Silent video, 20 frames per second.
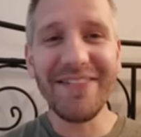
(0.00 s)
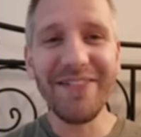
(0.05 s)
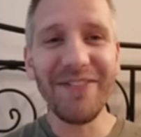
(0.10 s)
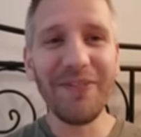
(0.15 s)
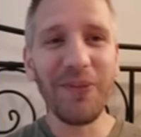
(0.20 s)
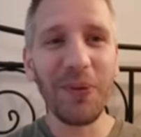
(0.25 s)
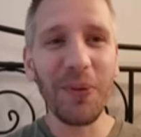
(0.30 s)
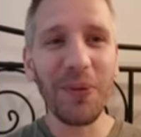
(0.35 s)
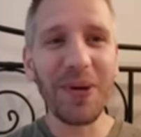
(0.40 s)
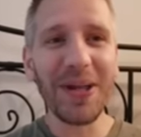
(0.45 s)

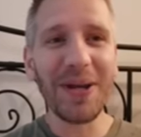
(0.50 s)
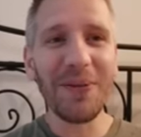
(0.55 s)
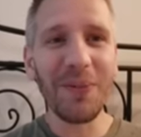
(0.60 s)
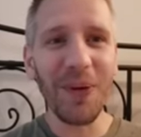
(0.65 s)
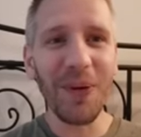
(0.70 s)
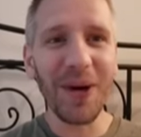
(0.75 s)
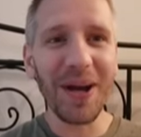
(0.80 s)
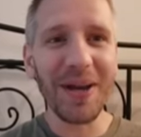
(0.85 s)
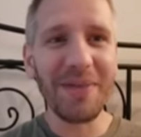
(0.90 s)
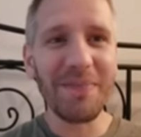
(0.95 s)

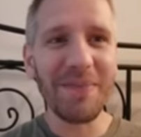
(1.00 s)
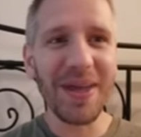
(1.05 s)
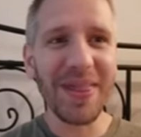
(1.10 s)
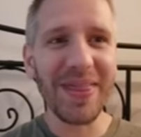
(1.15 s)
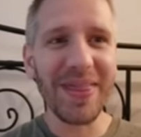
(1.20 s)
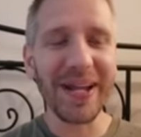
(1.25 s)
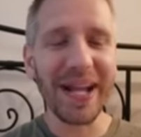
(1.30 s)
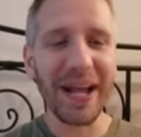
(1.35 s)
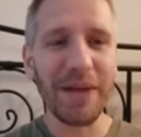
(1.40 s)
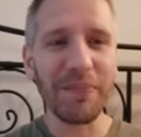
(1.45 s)
41
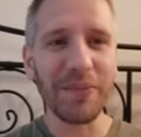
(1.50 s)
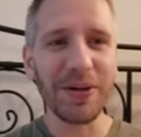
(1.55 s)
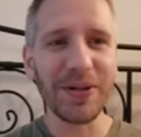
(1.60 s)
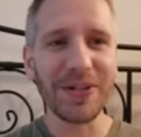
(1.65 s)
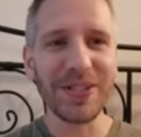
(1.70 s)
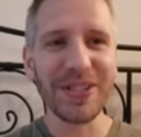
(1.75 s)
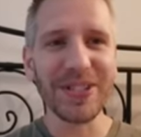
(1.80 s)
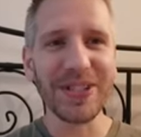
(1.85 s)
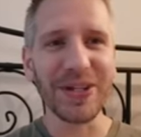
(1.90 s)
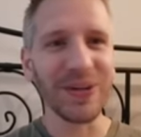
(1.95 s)
Mythic
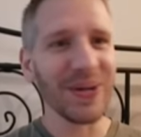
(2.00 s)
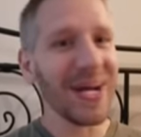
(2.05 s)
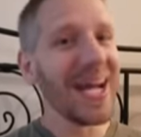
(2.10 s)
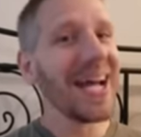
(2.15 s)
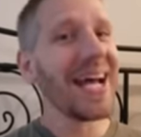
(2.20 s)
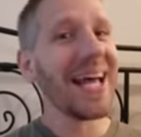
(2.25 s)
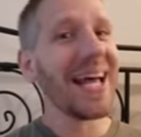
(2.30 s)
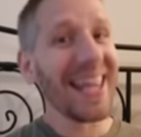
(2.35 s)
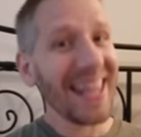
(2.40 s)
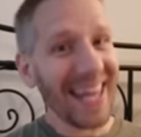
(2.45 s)
Embers. So
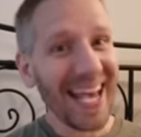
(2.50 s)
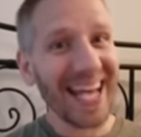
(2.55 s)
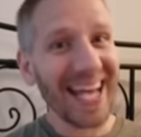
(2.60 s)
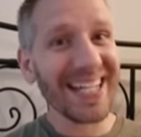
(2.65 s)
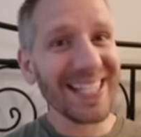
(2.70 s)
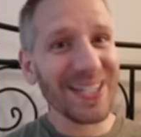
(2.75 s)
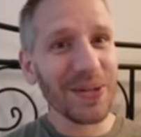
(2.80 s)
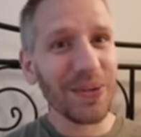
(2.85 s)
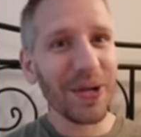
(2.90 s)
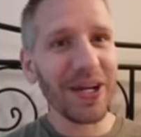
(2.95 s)
that
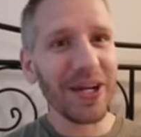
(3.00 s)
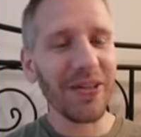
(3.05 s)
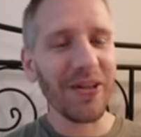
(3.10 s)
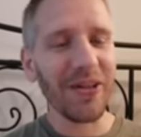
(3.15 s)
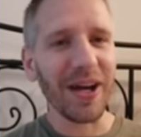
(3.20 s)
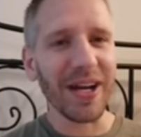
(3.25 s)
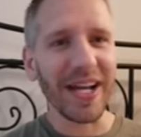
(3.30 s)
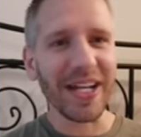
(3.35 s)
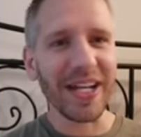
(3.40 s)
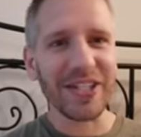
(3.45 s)
is quite a
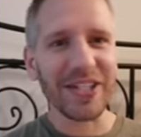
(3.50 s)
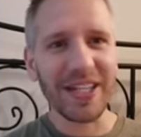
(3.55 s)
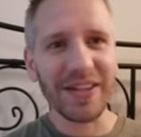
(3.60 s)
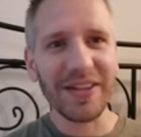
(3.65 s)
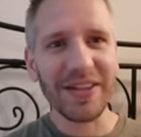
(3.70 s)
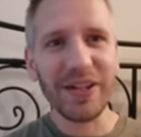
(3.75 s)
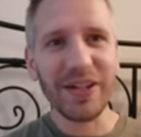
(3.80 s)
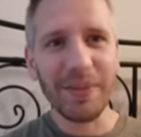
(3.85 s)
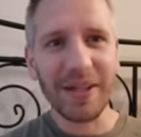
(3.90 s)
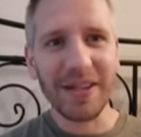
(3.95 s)
lot, actually, a
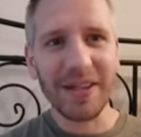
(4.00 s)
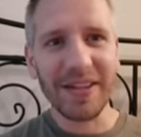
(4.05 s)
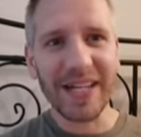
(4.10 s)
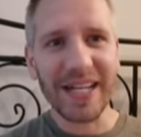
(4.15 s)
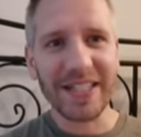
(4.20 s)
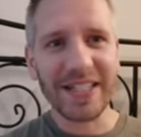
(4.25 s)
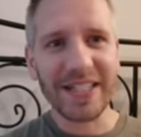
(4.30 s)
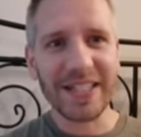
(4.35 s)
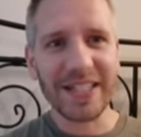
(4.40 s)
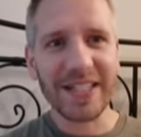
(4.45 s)
little bit
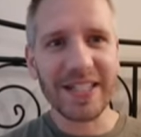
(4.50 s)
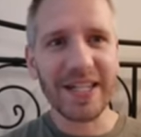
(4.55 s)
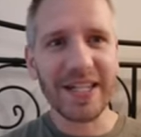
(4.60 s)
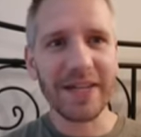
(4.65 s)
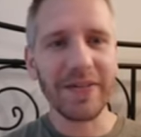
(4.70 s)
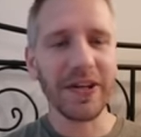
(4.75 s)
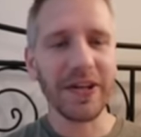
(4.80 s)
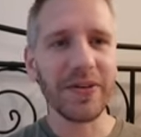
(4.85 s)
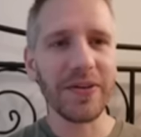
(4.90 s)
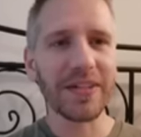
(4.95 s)
less since I
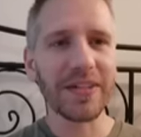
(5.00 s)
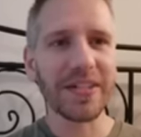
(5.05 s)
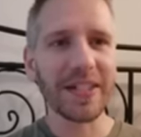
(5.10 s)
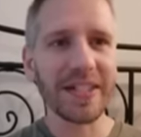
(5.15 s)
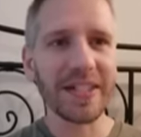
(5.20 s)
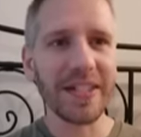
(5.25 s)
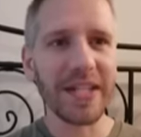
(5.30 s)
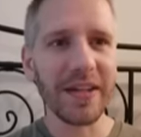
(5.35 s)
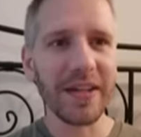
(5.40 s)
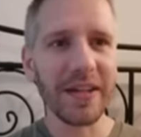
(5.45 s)
have
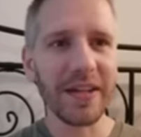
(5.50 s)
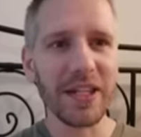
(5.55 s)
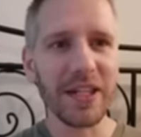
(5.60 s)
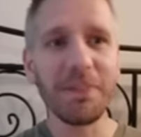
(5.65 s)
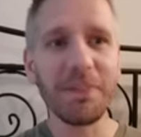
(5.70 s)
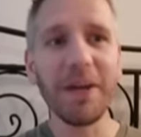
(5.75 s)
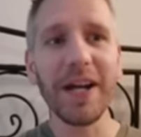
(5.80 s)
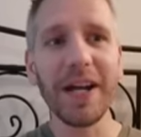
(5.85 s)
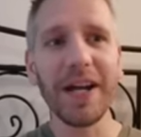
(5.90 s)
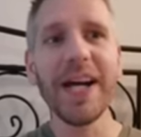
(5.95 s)
116 of these.
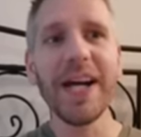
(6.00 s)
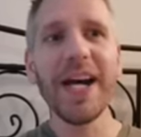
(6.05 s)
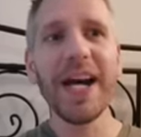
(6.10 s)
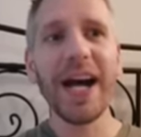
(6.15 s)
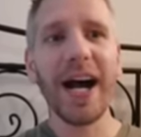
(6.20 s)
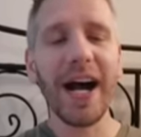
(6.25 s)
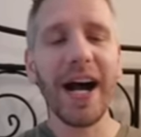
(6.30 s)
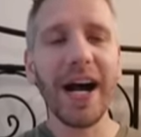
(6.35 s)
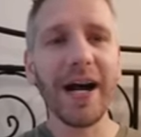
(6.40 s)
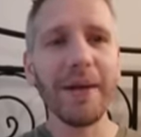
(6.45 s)
But
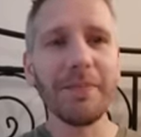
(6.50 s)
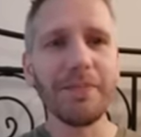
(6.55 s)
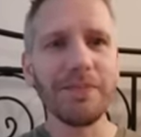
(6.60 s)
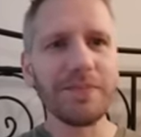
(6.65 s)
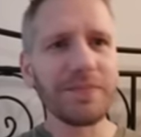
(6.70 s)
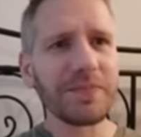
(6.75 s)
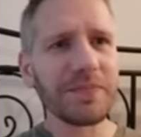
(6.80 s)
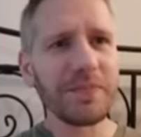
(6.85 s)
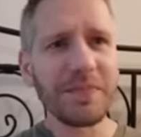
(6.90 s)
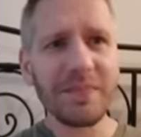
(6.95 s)

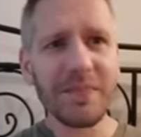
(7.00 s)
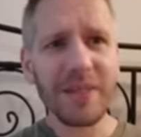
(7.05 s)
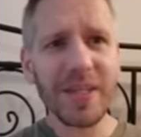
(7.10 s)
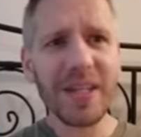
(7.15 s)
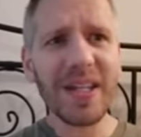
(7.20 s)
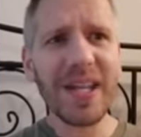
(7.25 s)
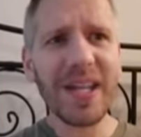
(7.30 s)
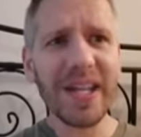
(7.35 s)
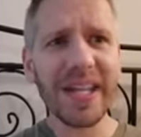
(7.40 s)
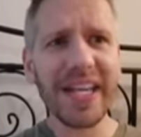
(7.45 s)

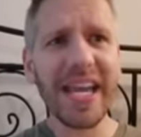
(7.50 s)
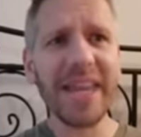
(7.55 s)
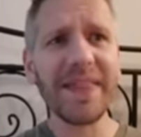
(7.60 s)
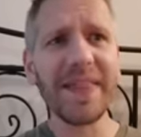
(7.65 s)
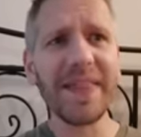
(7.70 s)
again,